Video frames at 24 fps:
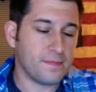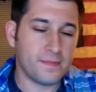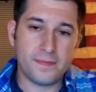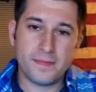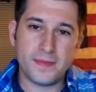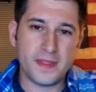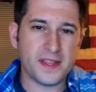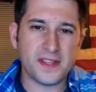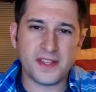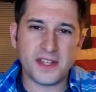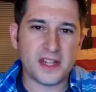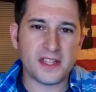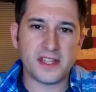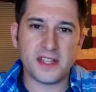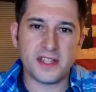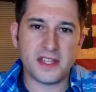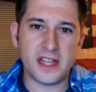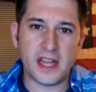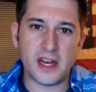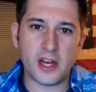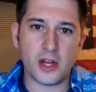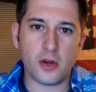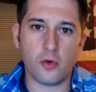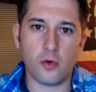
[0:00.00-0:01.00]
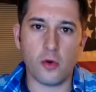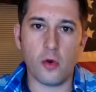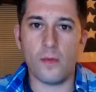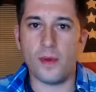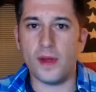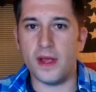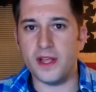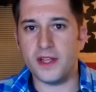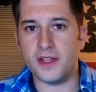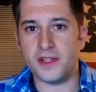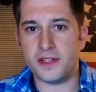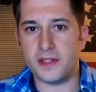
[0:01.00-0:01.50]
this doesn't tend to group
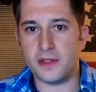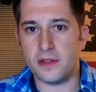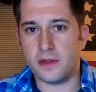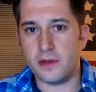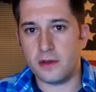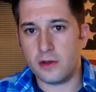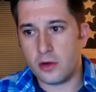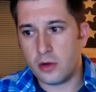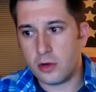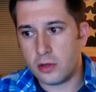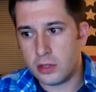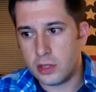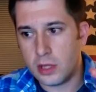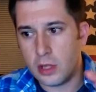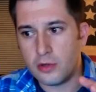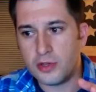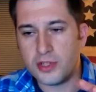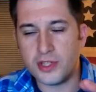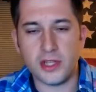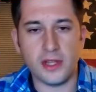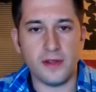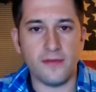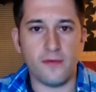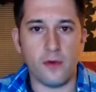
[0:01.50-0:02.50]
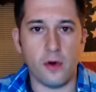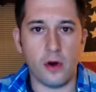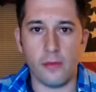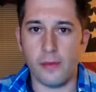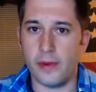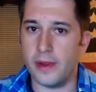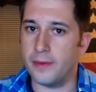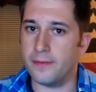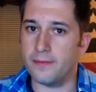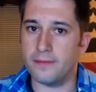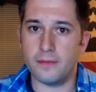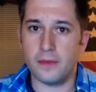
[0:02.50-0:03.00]
as closely for
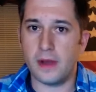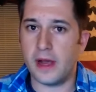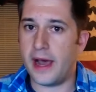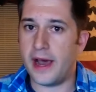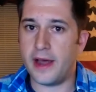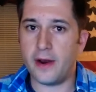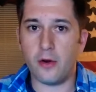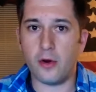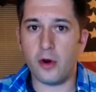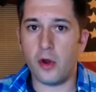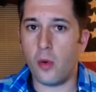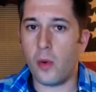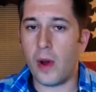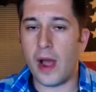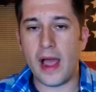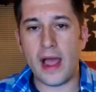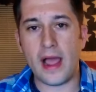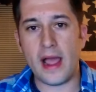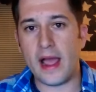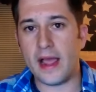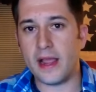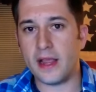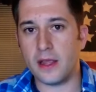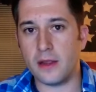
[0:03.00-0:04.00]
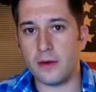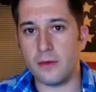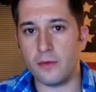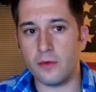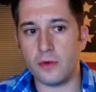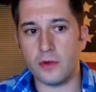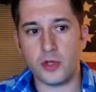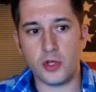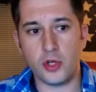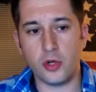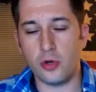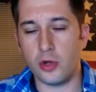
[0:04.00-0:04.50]
me. I don't know why I can
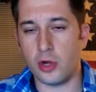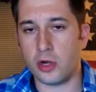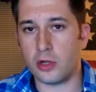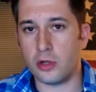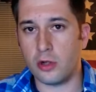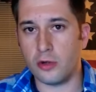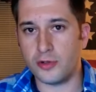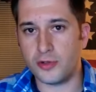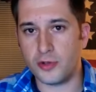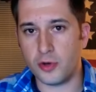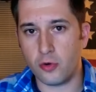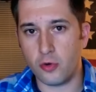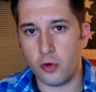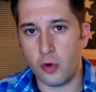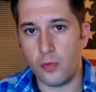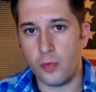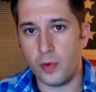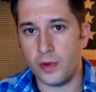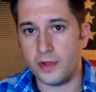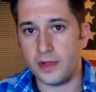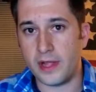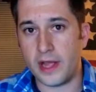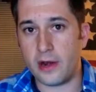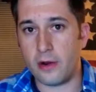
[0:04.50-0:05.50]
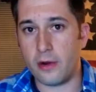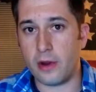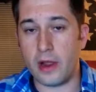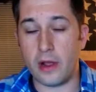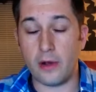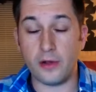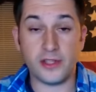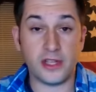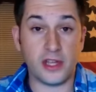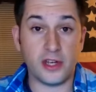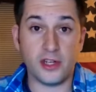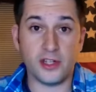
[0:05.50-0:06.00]
shoot a closer group with lighter
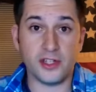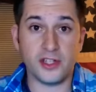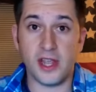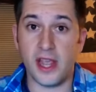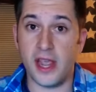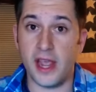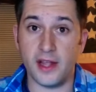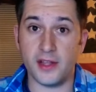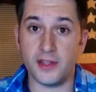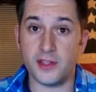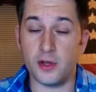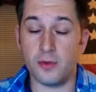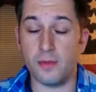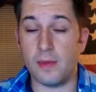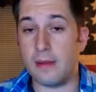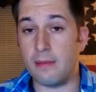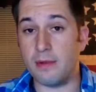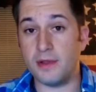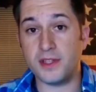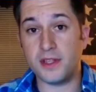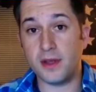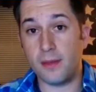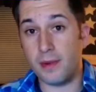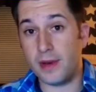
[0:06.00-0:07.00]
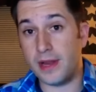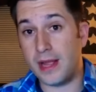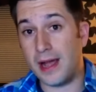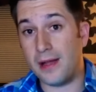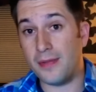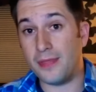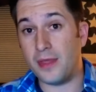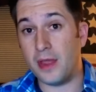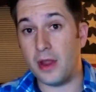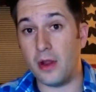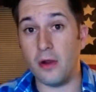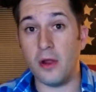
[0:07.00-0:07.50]
arrows. I just can. So maybe somebody
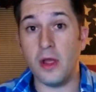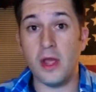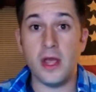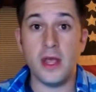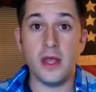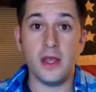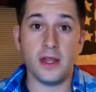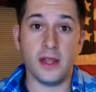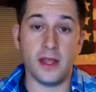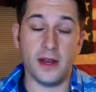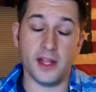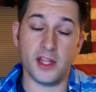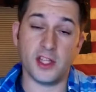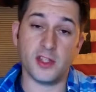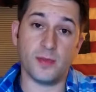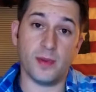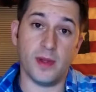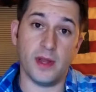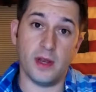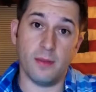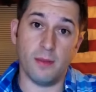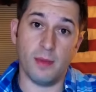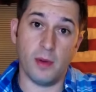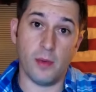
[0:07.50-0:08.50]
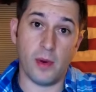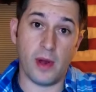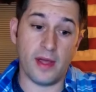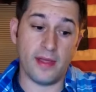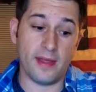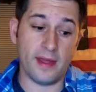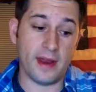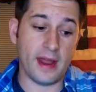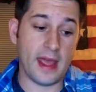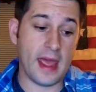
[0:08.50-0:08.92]
out there can explain to me why that